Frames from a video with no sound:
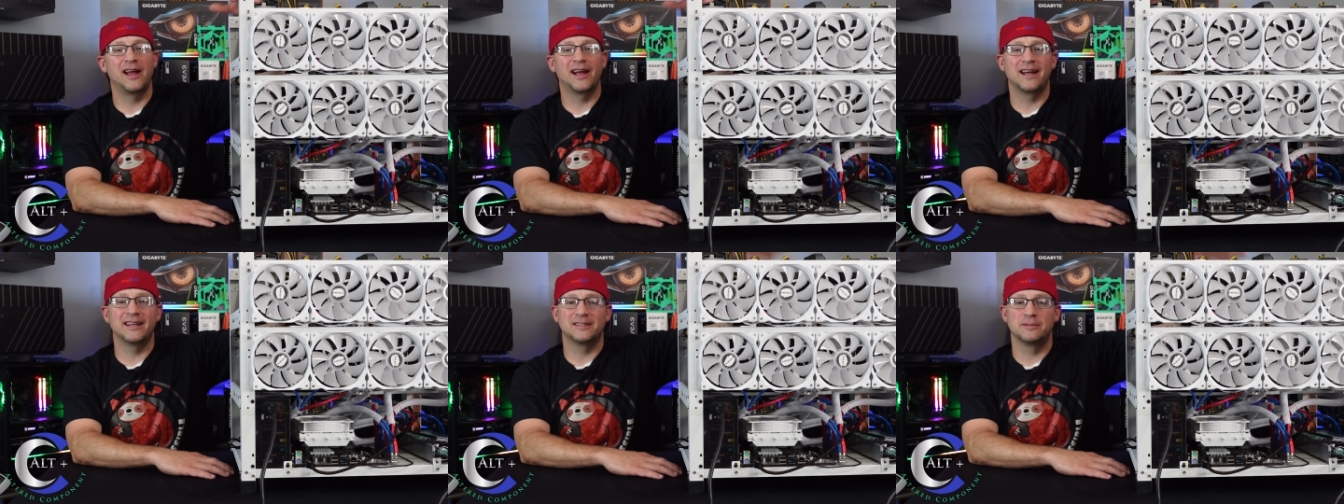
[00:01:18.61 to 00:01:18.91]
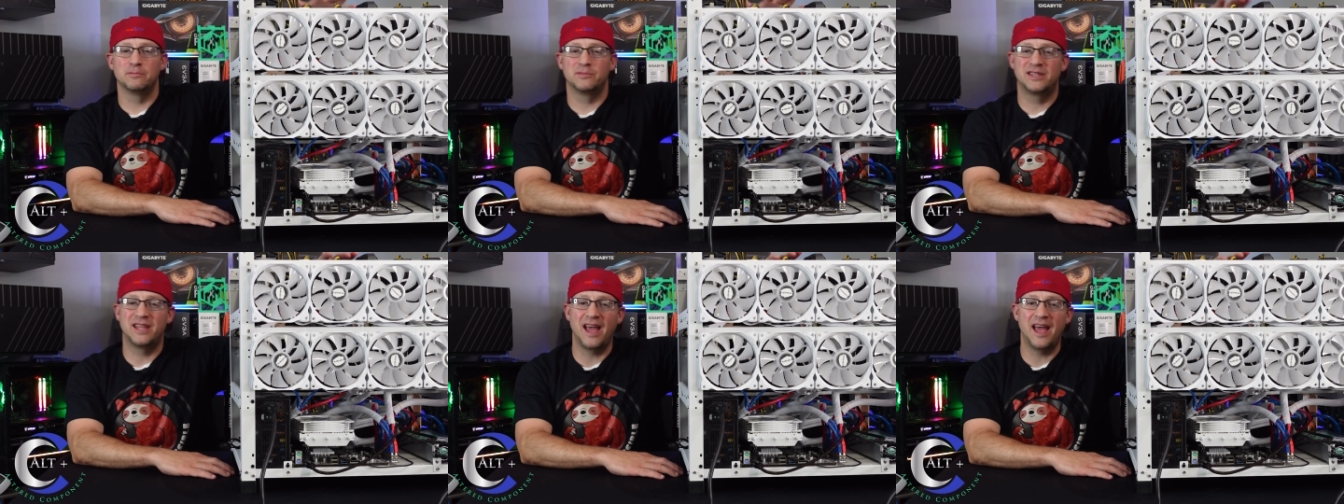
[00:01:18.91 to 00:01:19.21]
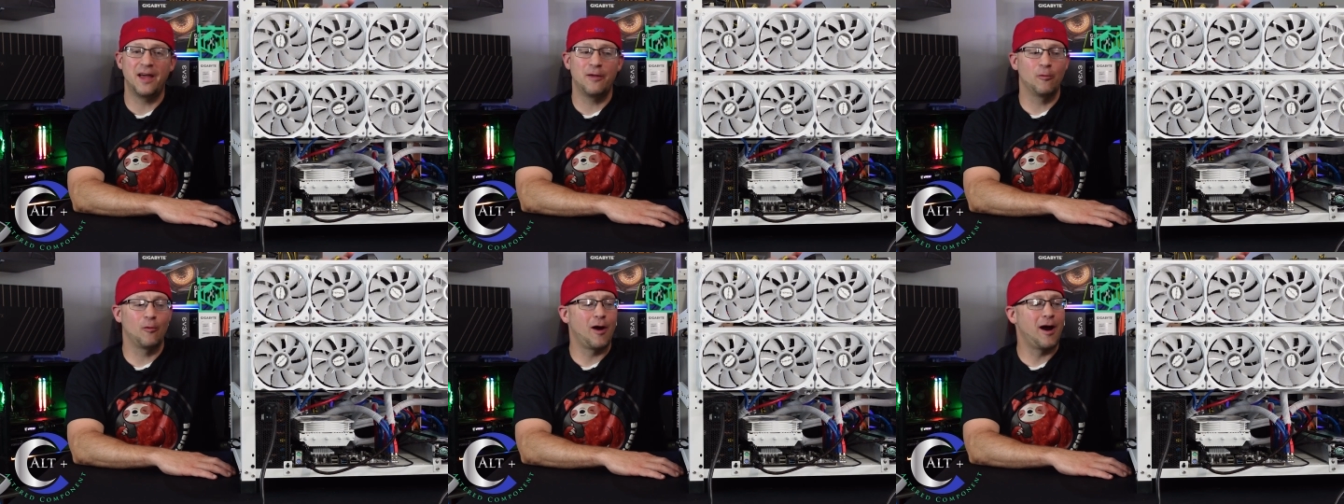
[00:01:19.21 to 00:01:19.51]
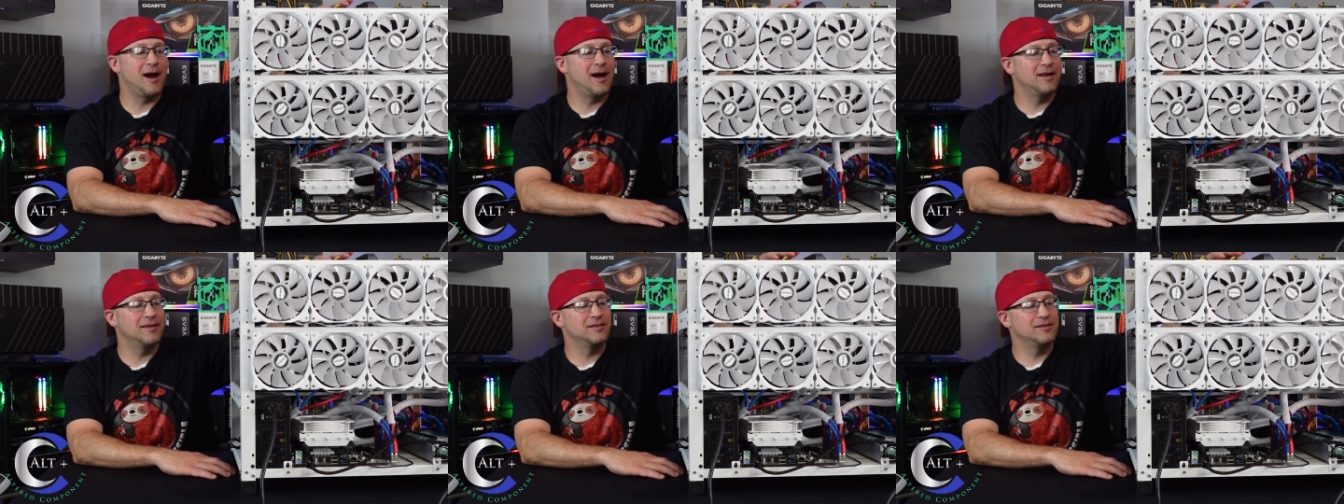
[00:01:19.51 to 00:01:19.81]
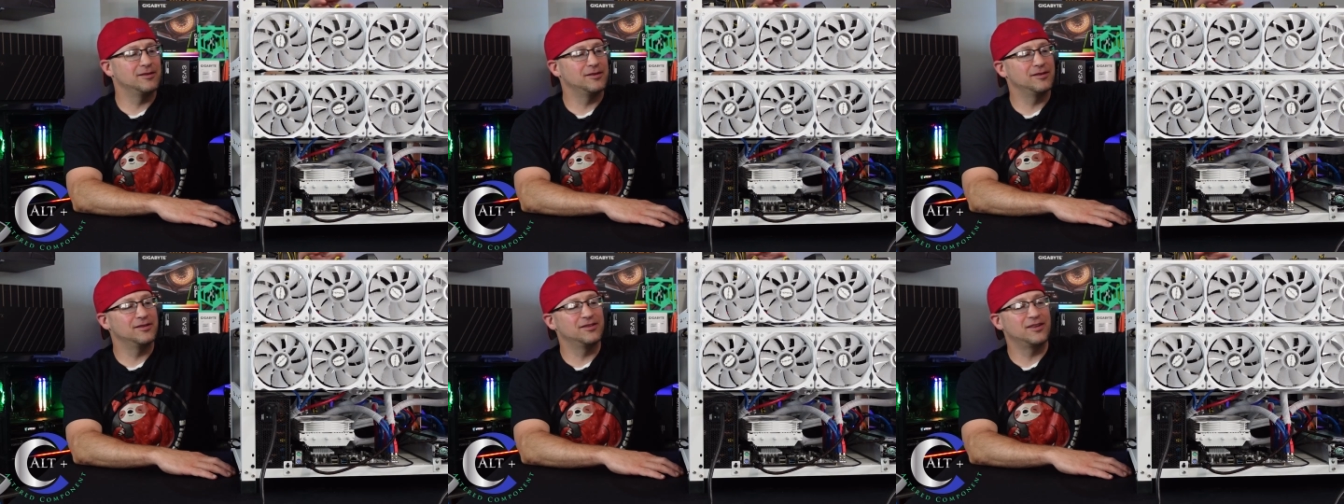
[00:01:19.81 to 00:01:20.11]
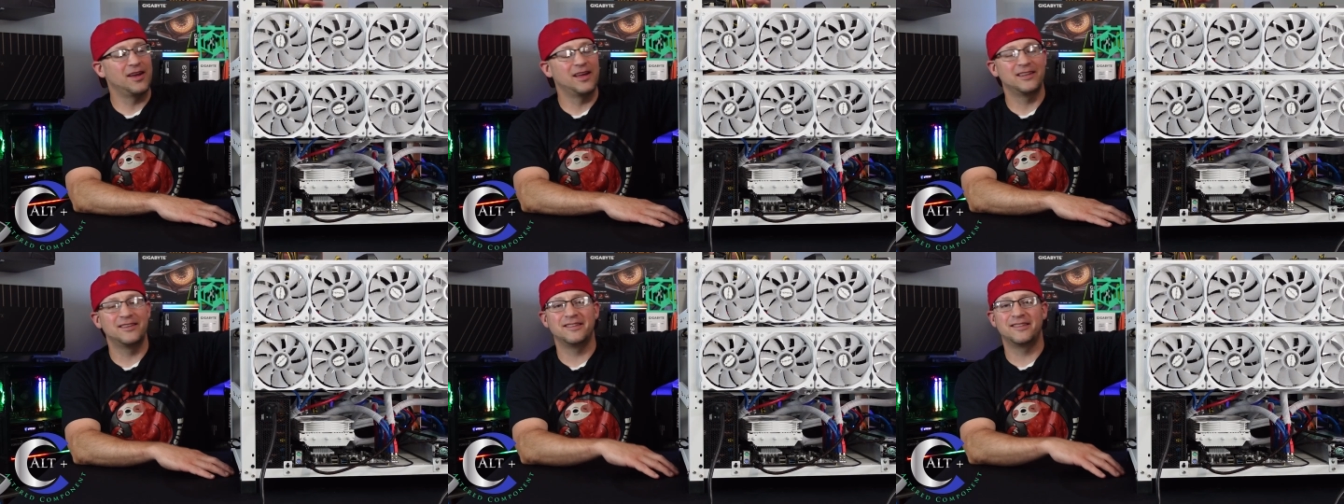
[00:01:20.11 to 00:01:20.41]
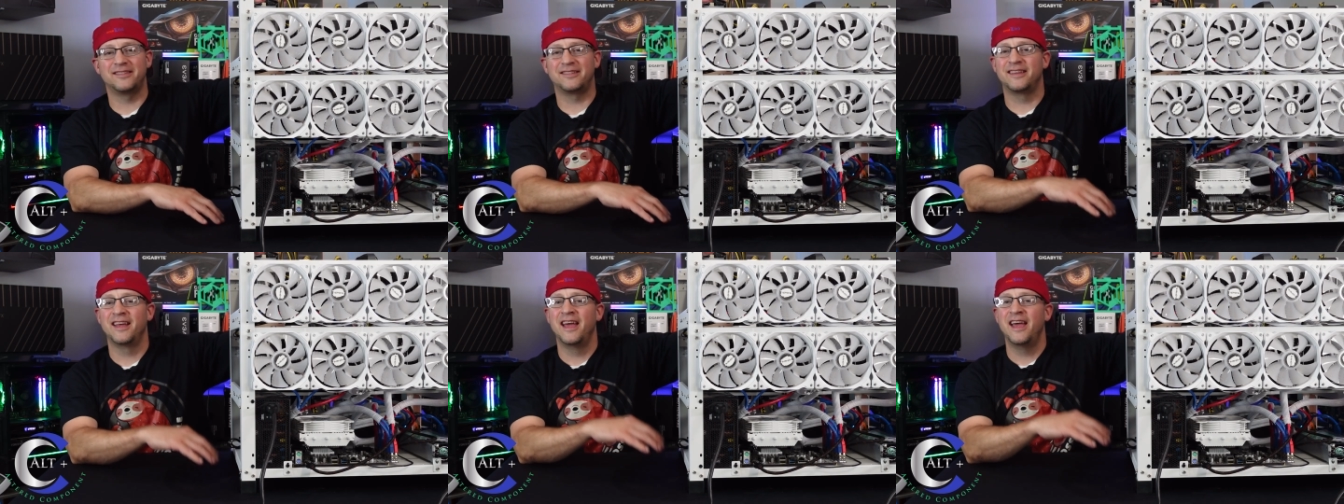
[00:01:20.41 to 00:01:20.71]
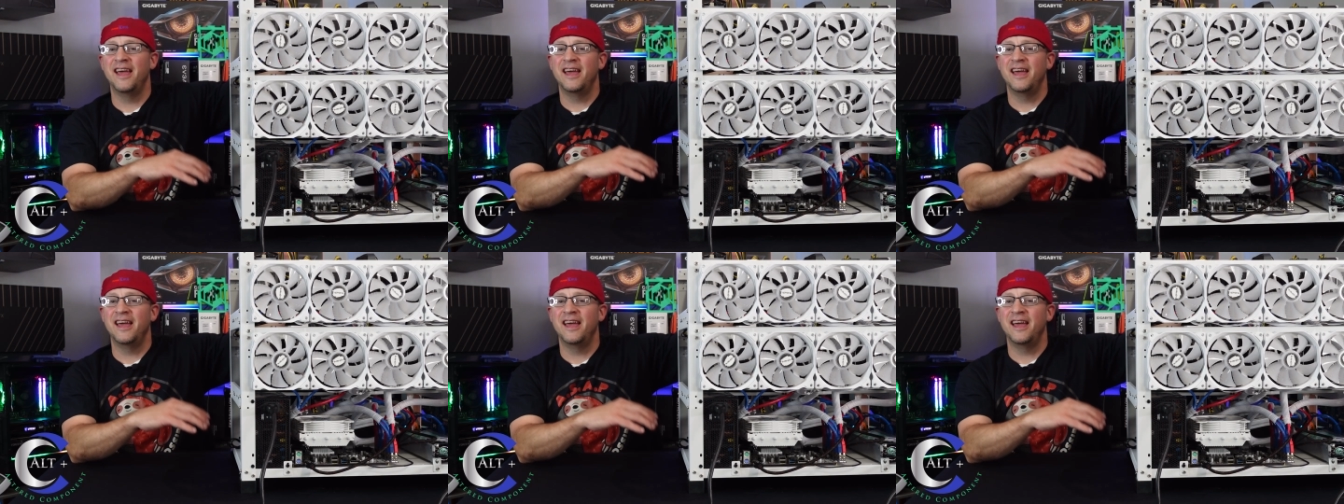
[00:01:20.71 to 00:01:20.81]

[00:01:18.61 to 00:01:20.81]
I got some dead risers. I just,